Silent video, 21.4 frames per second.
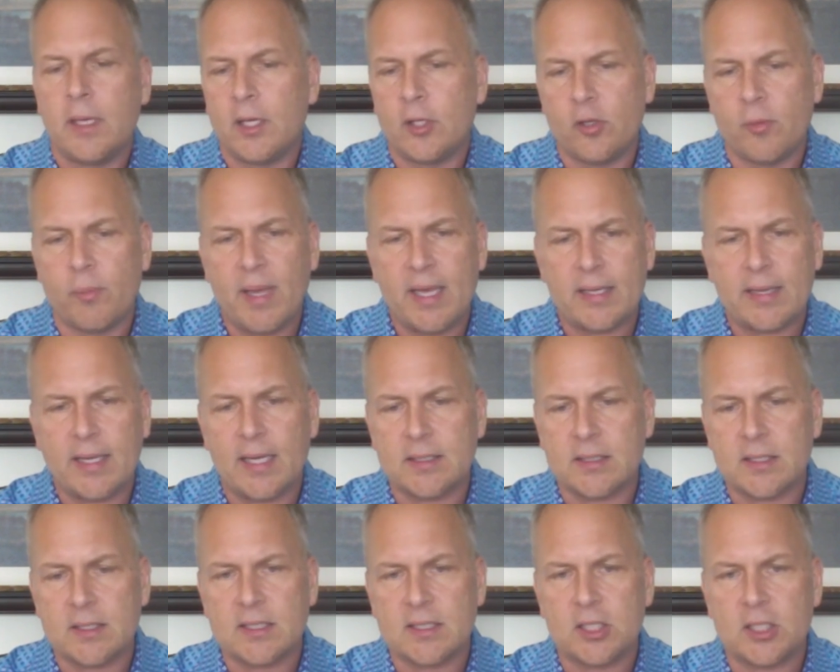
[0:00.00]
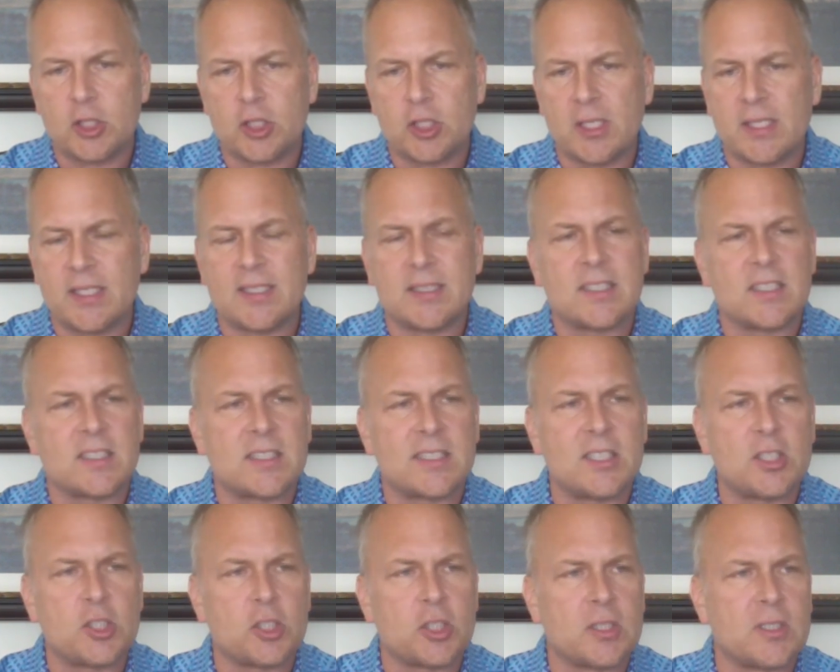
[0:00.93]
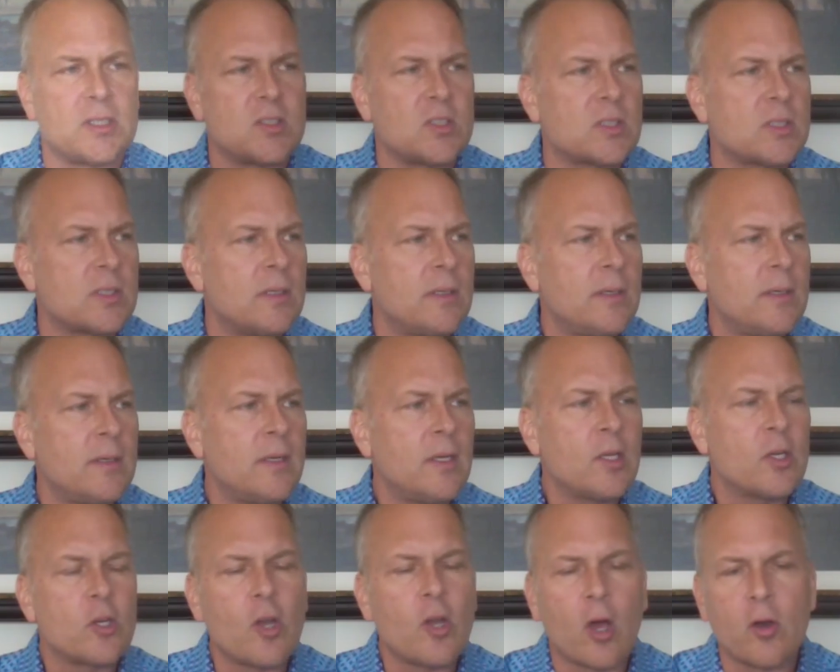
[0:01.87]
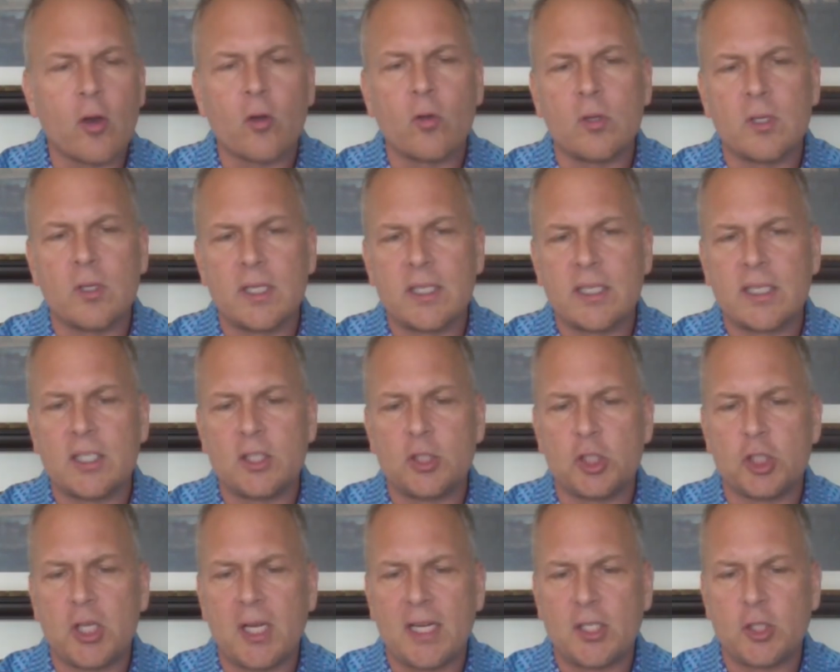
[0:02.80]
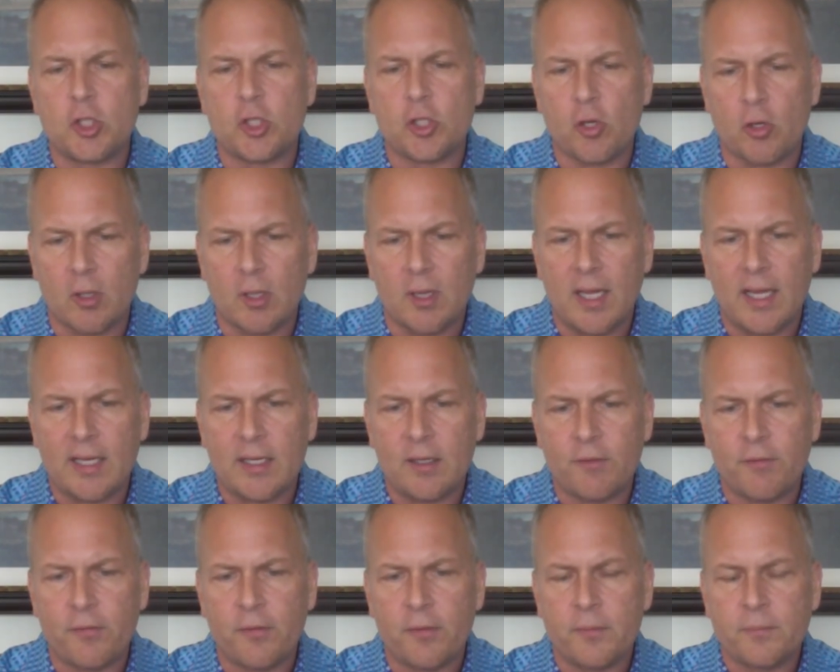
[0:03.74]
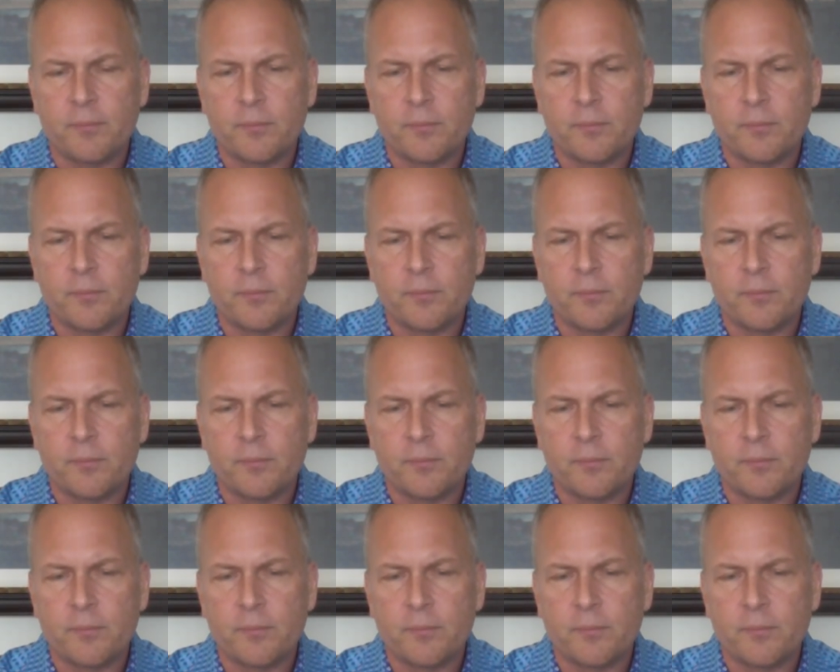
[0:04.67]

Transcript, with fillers: And you make that decision. And decisions not only can change your life,